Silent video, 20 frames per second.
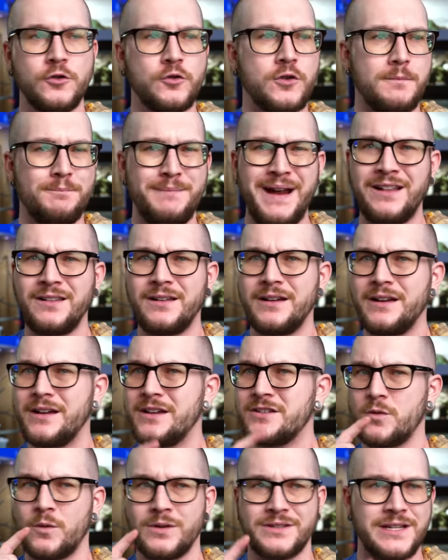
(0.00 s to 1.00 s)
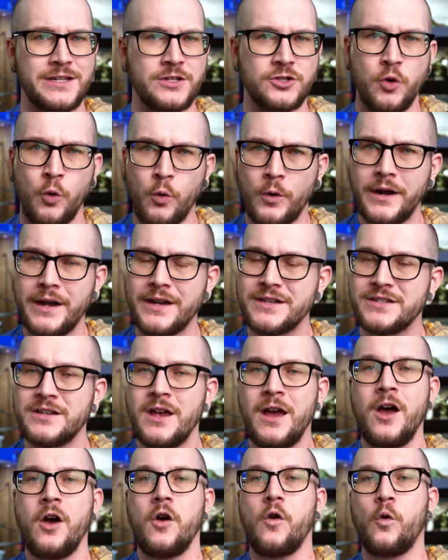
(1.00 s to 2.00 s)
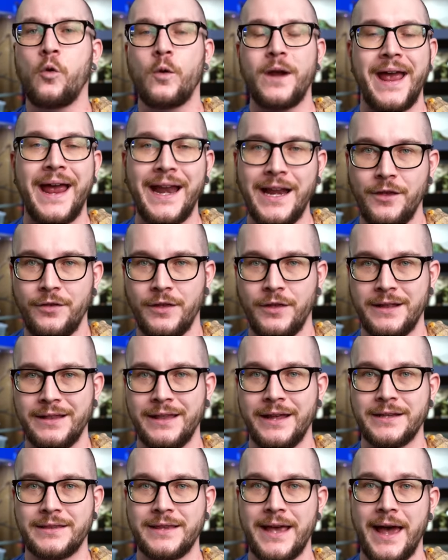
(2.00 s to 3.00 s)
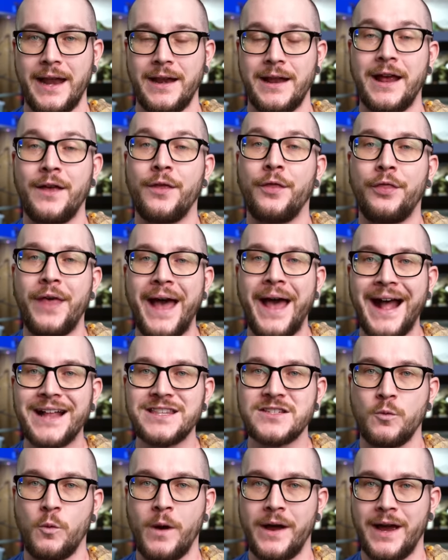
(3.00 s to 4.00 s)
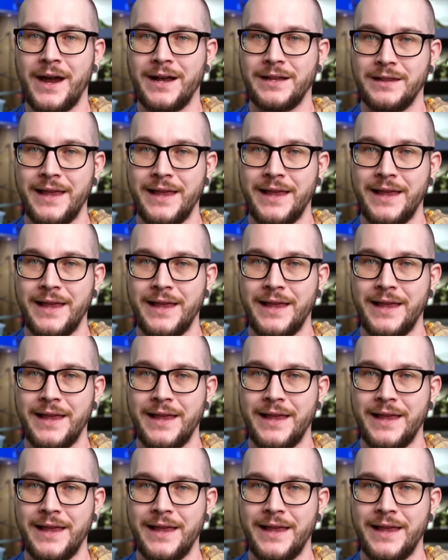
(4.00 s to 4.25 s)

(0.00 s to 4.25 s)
leucomelas or tinctorius or anything like that. And that's why I